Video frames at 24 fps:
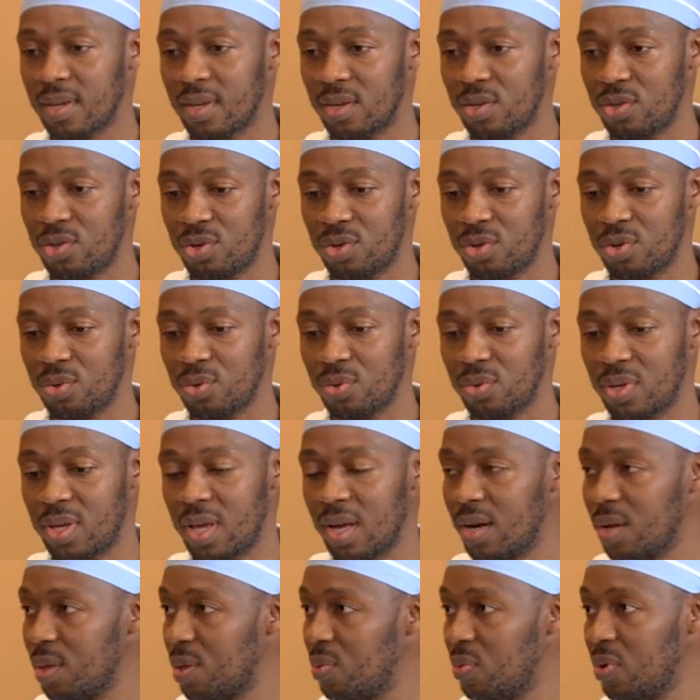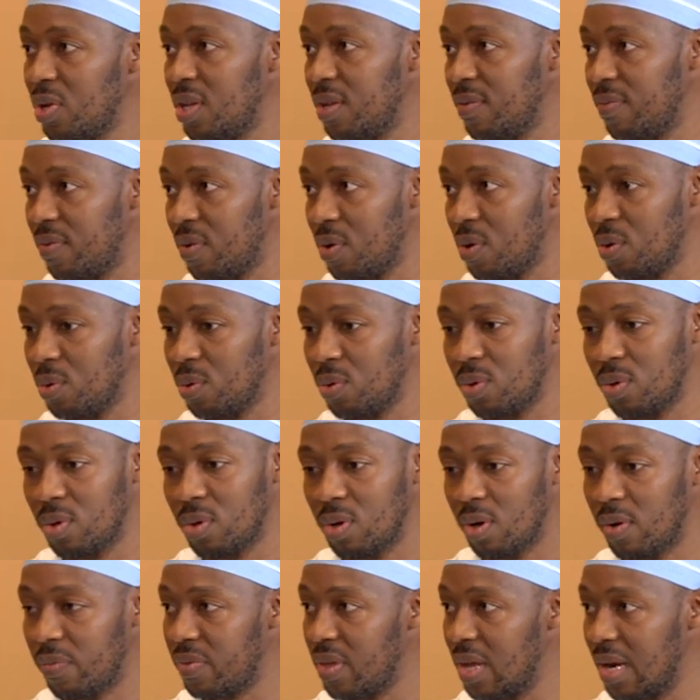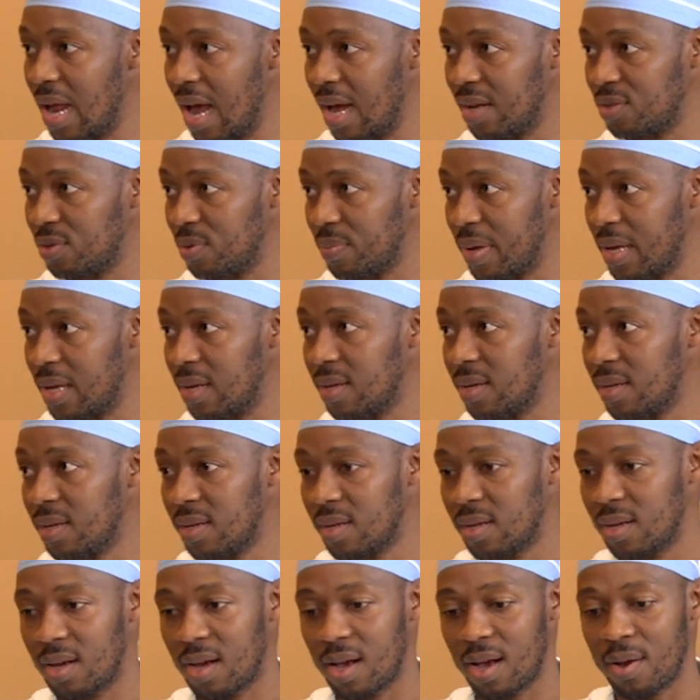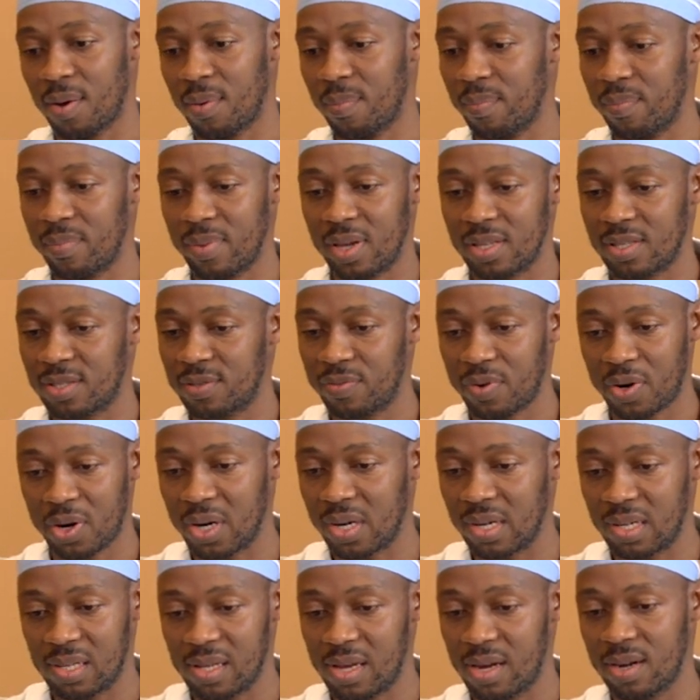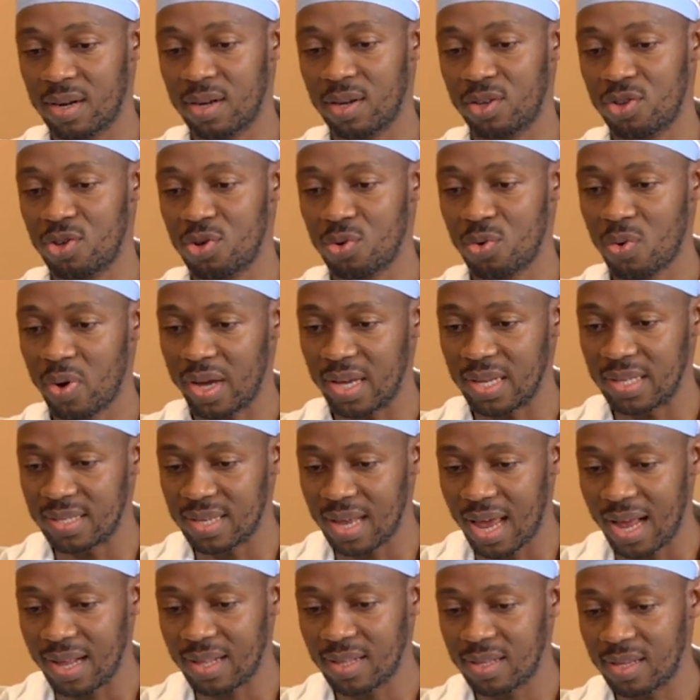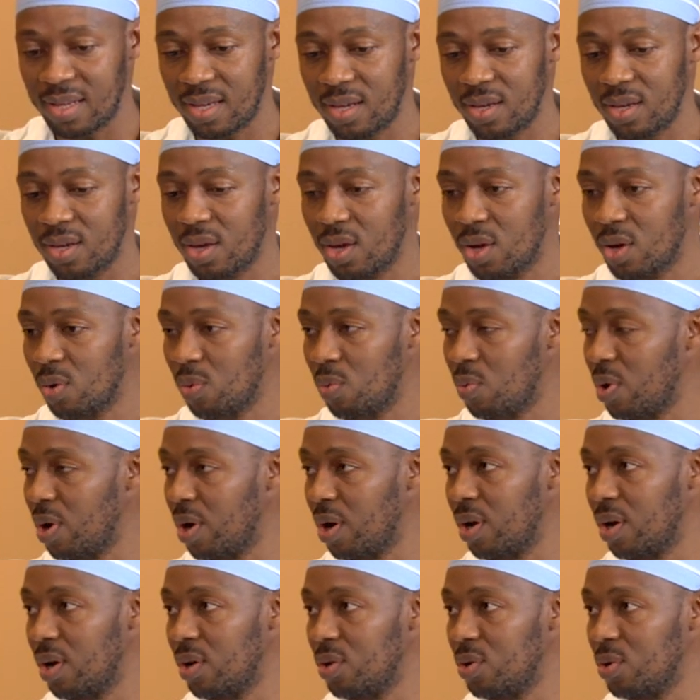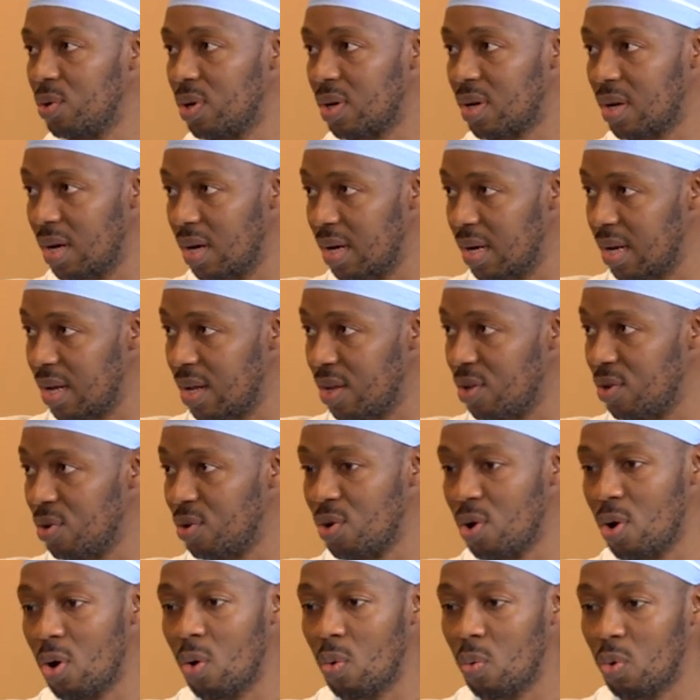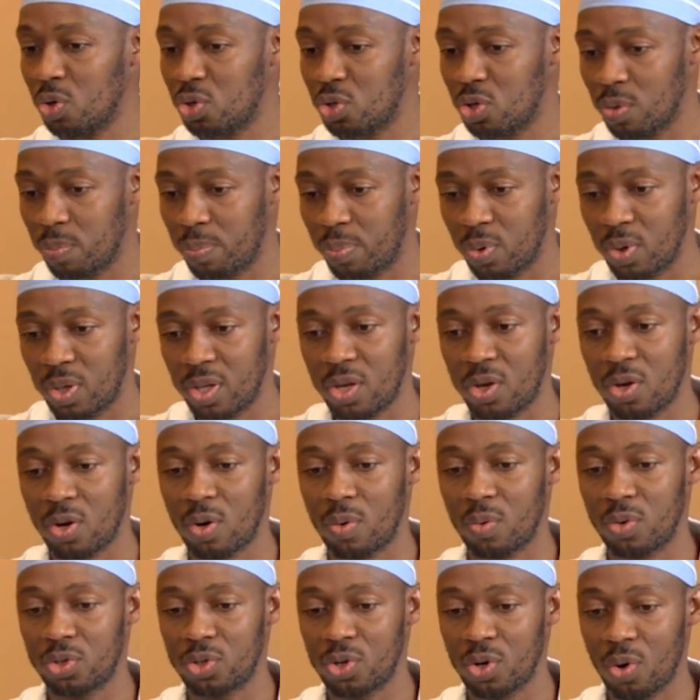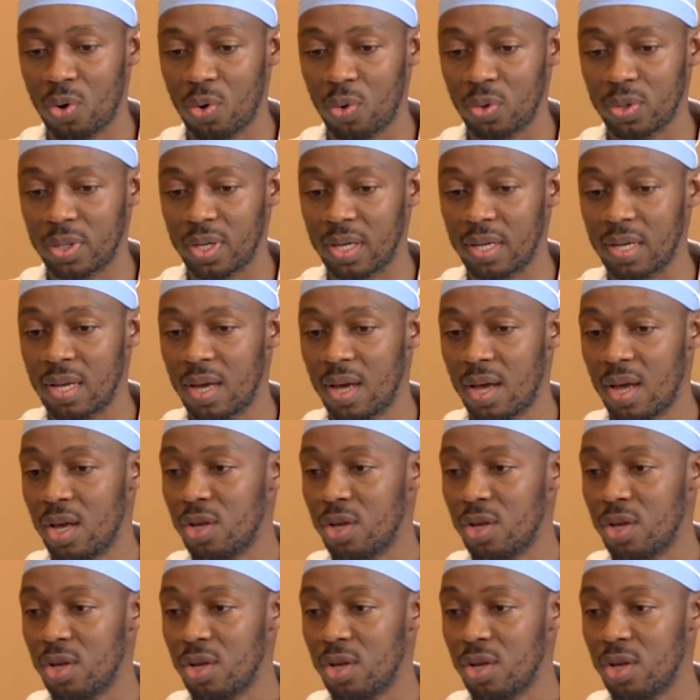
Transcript: you get a 3D view of the anatomy. Okay. Um, it's very clear. You know exactly where you're cutting. You know what you're pulling. You know what you're holding.